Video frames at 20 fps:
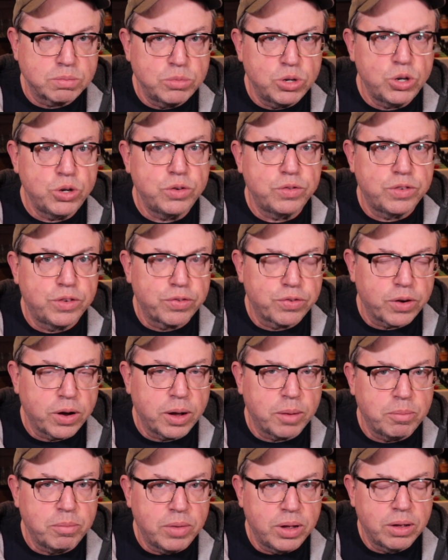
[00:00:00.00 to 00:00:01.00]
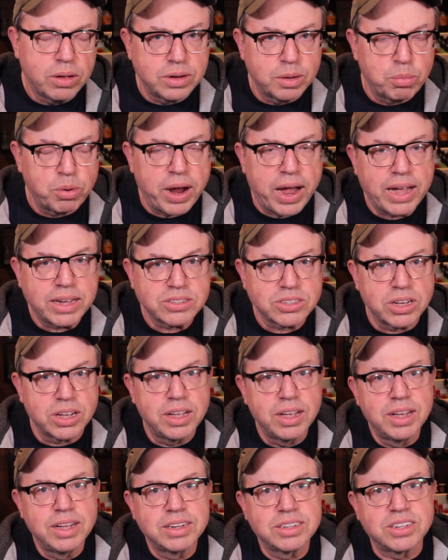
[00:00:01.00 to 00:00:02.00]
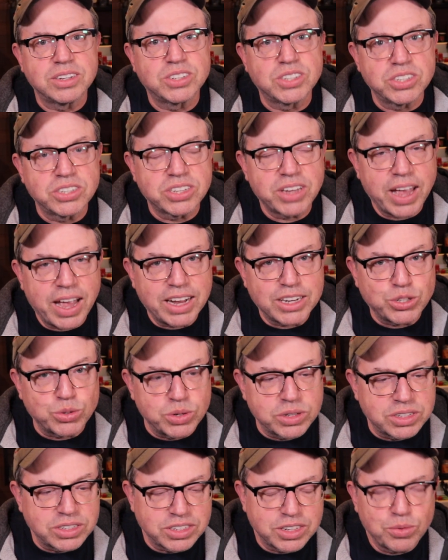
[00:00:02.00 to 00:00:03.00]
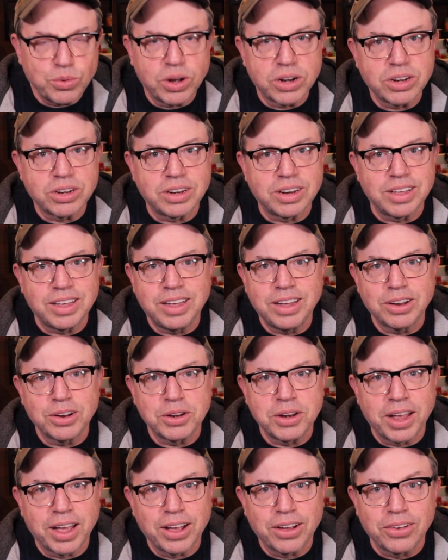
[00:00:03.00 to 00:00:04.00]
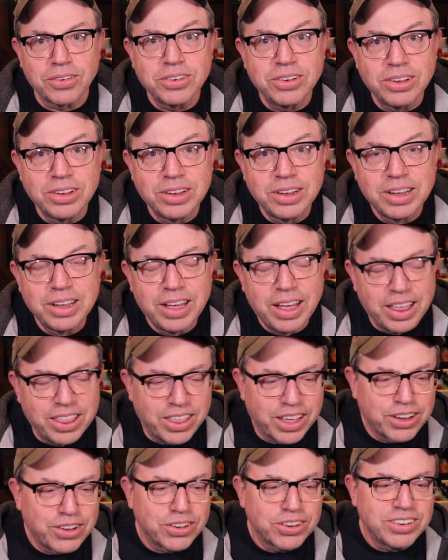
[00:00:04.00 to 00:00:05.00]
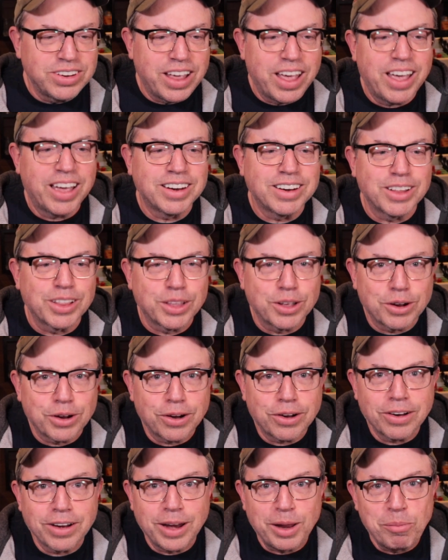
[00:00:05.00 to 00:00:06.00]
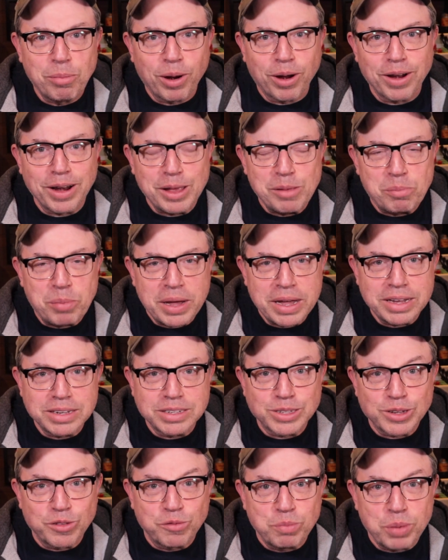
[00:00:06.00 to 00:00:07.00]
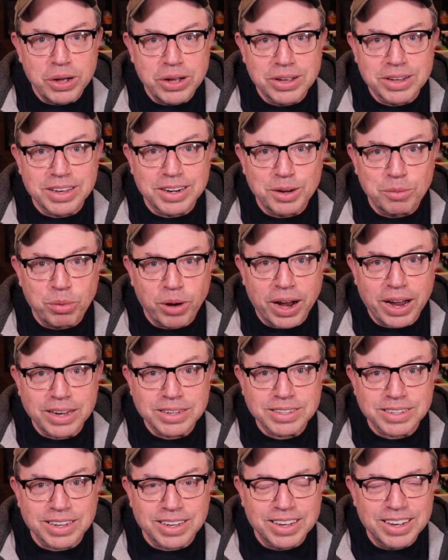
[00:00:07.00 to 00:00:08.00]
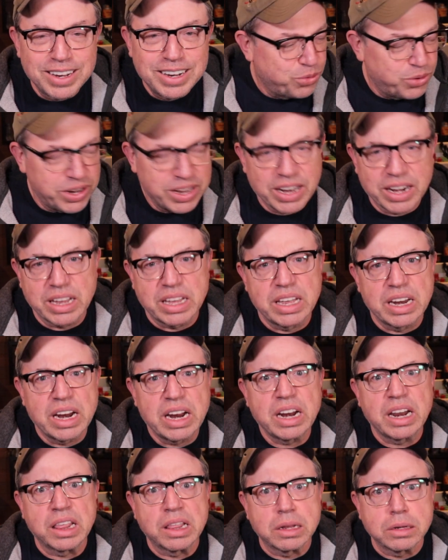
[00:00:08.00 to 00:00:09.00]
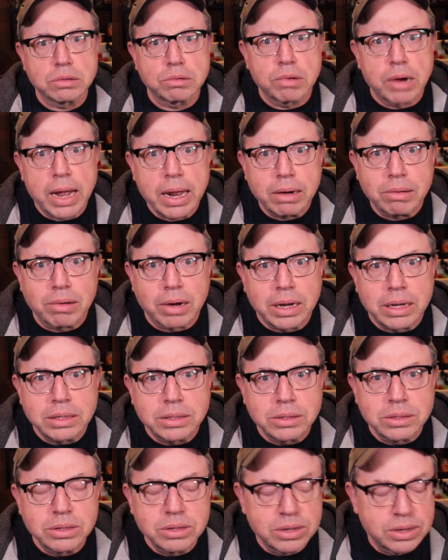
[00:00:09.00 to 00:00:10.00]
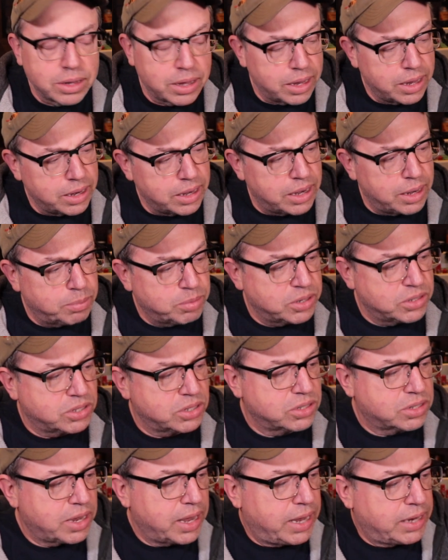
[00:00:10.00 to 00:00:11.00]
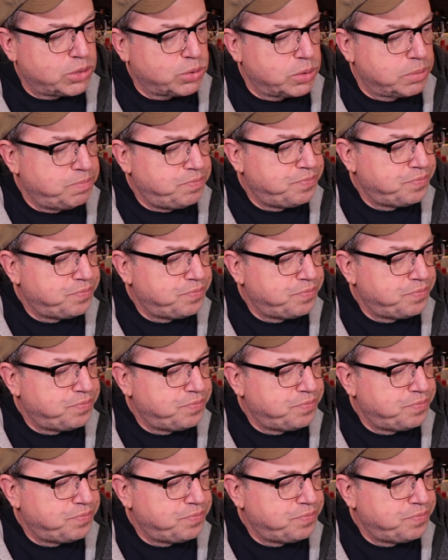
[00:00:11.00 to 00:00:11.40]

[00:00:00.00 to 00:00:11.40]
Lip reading: moved from Nebraska to Saskatchewan because they wanted to gear down. They couldn't handle the hurly-burly pace of Ponca, Nebraska. We got to get out of this rat race. They headed up to Saskatchewan.